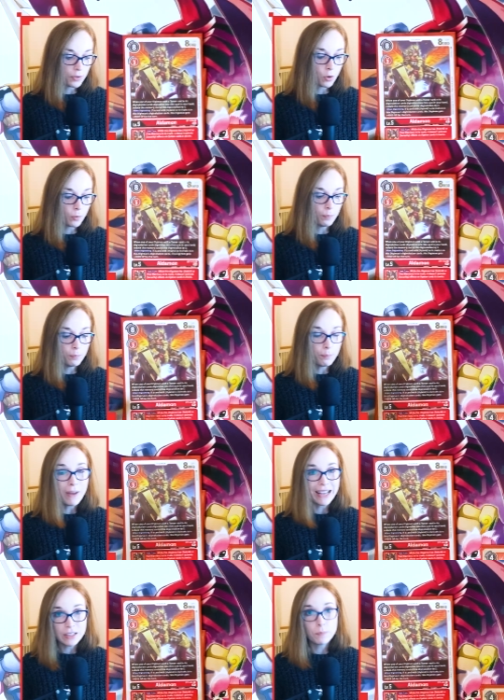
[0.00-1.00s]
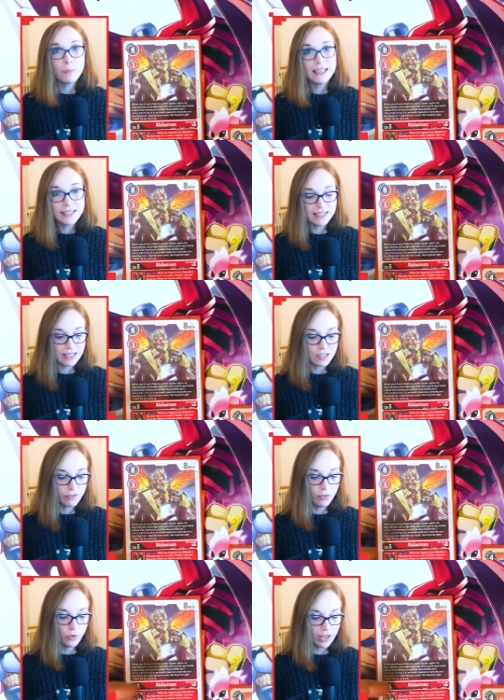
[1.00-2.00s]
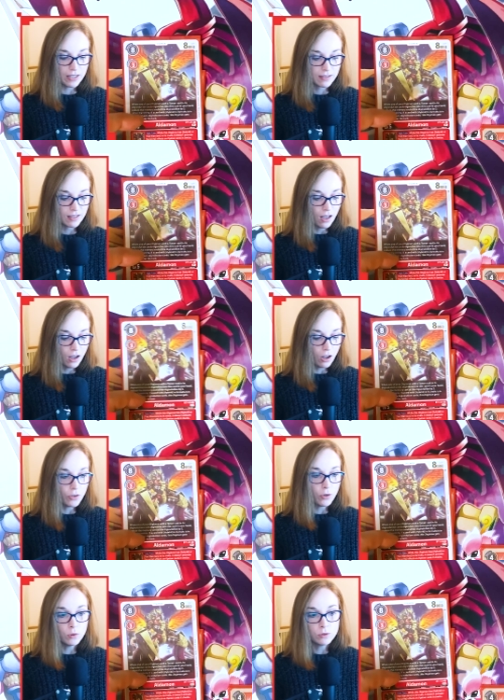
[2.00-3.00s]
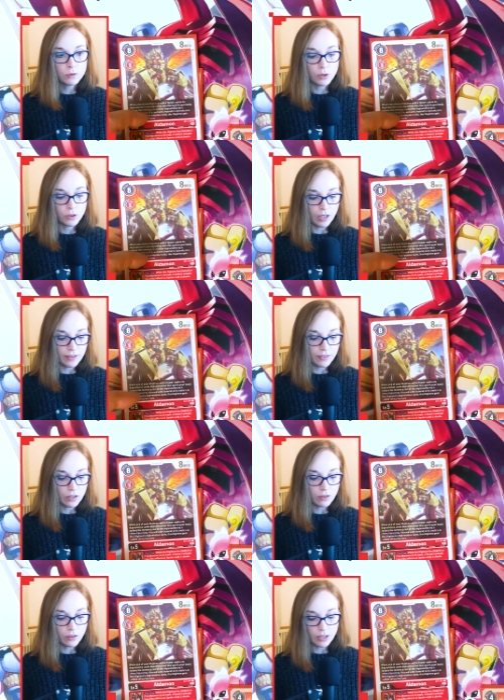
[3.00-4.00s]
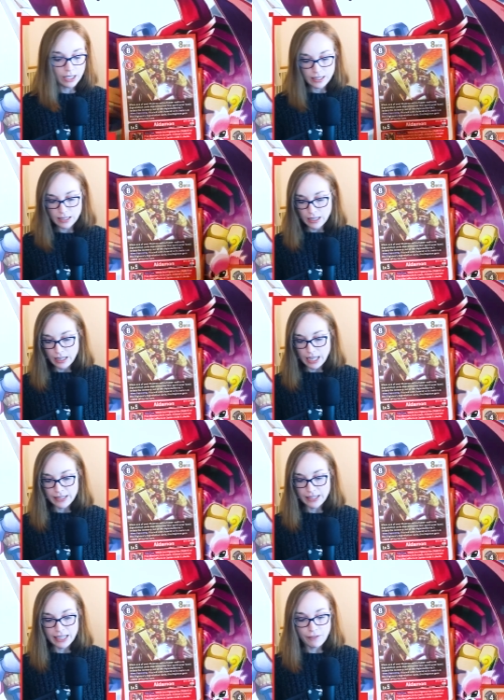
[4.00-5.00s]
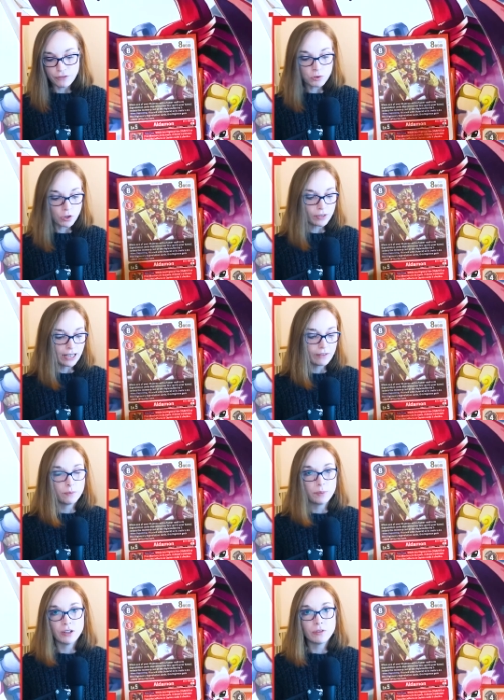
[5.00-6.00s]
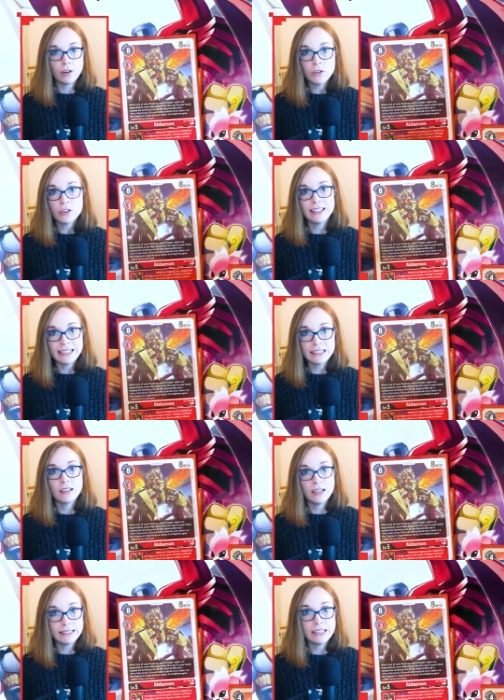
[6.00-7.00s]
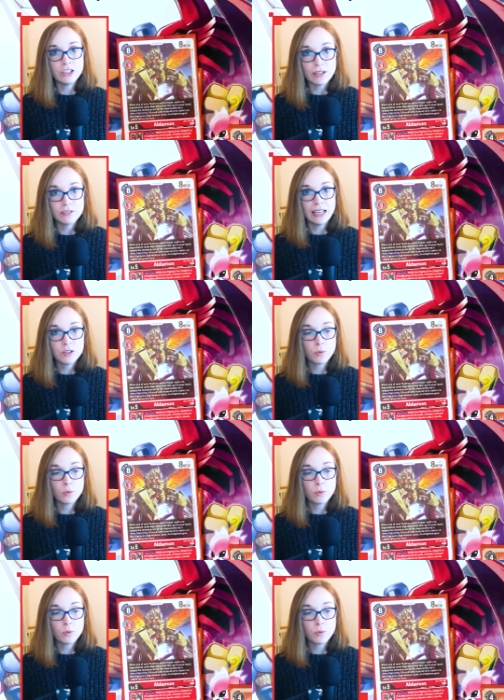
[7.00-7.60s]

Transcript: Your main pieces for this are the Aldermon and the Aguni. And then if you don't have the Burning Grey, you're going to need a Lightning Joust as